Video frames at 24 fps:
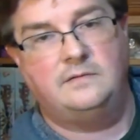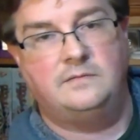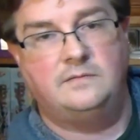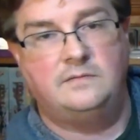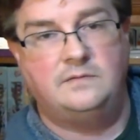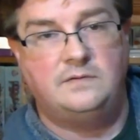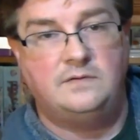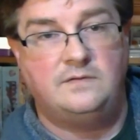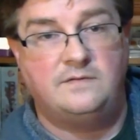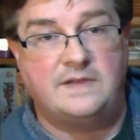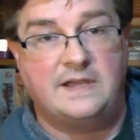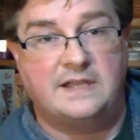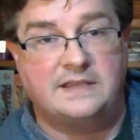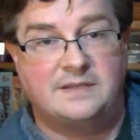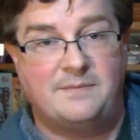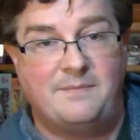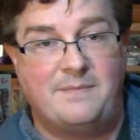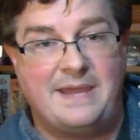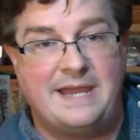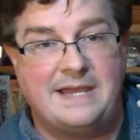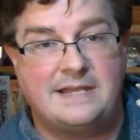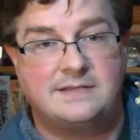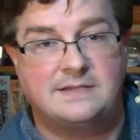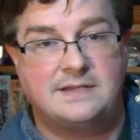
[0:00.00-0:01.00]
You've got the
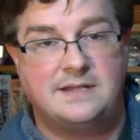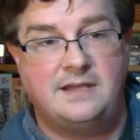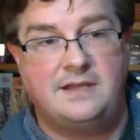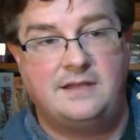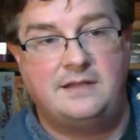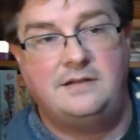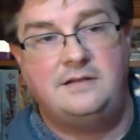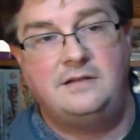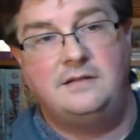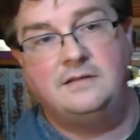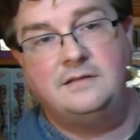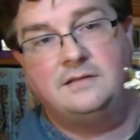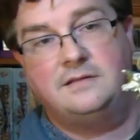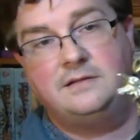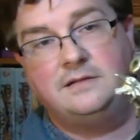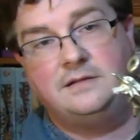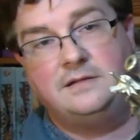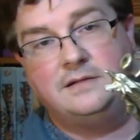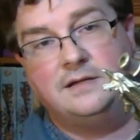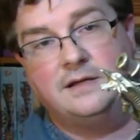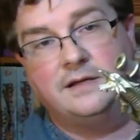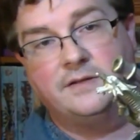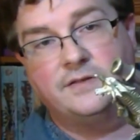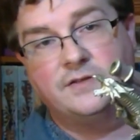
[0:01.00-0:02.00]
masthead,
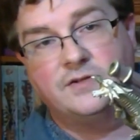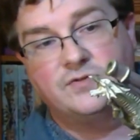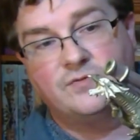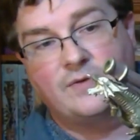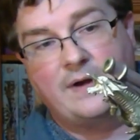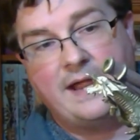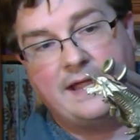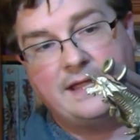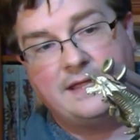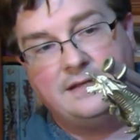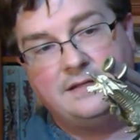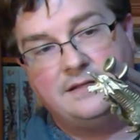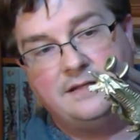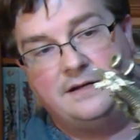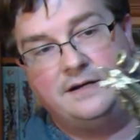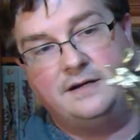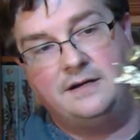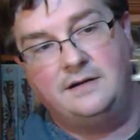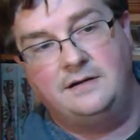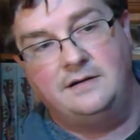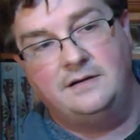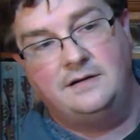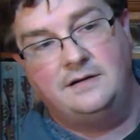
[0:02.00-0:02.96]
the dragon there,